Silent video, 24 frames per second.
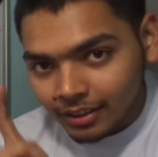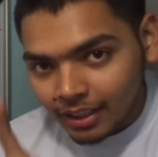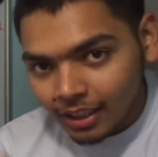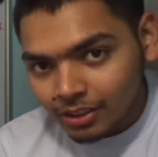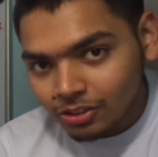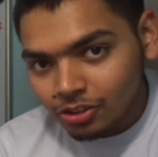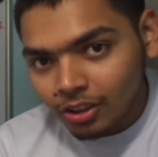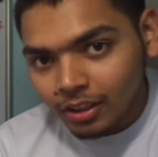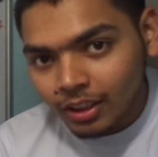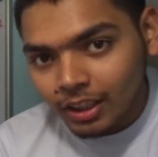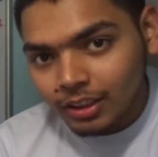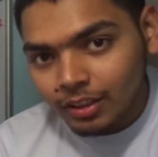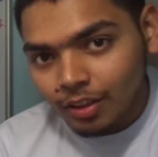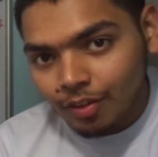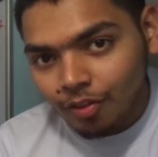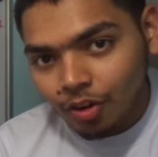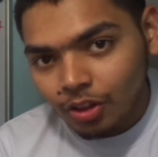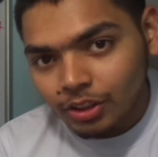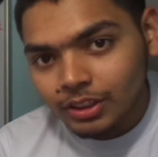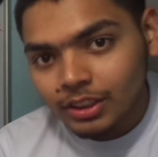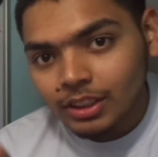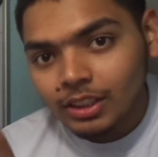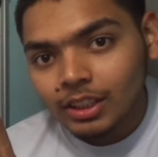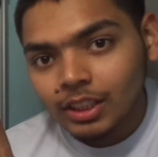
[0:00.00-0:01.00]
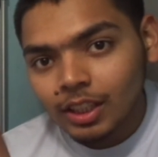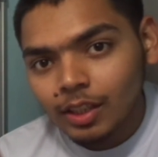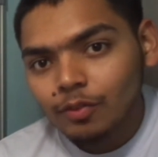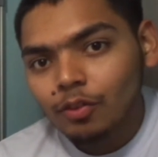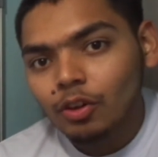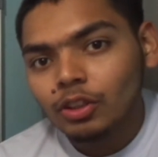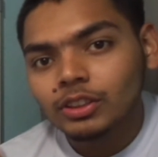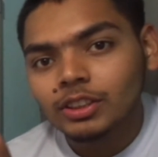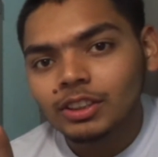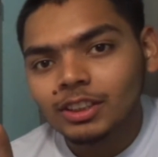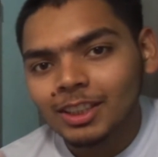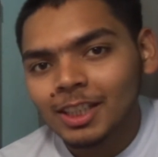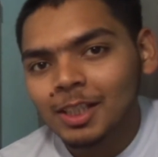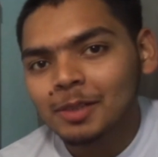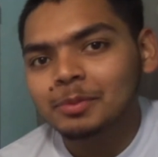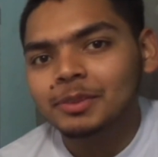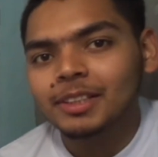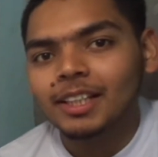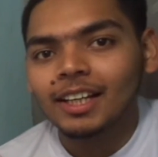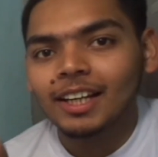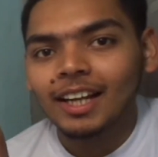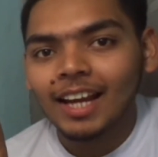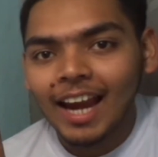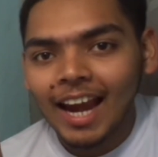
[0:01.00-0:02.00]
Thanks a lot guys for watching. Keep watching,
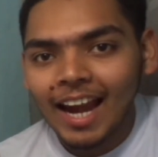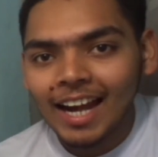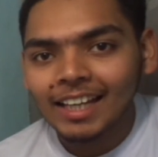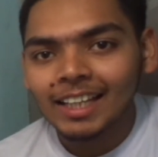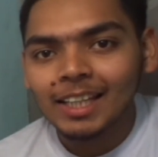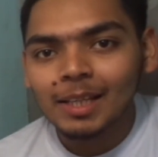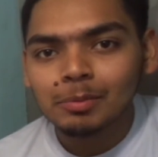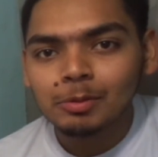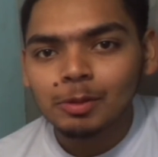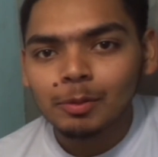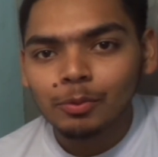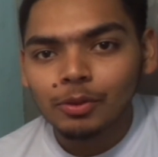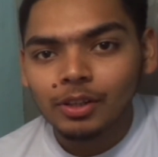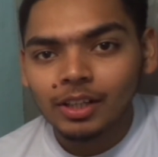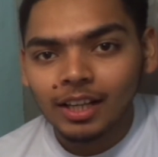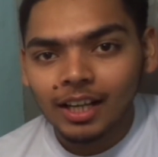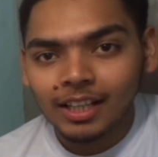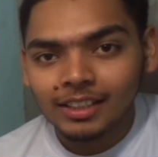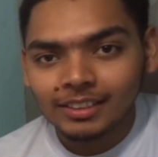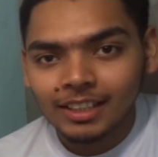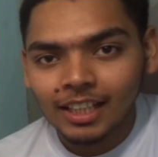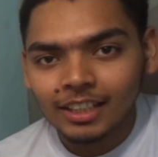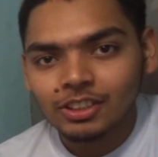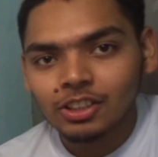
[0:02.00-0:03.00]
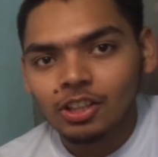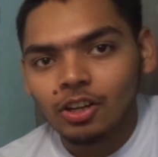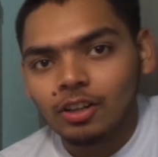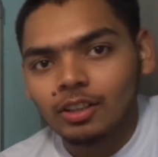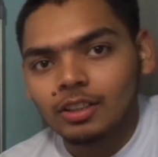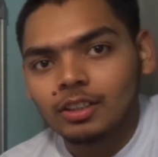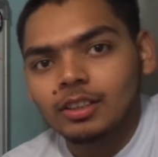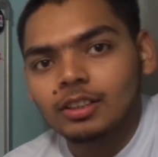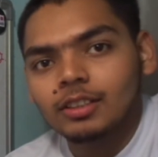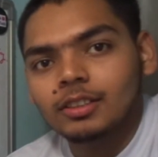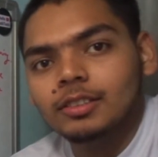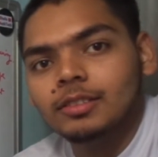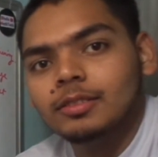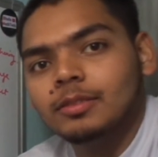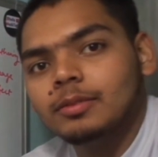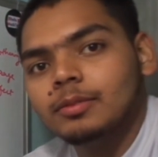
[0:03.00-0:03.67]
keep sharing and keep supporting guys. Thanks a lot.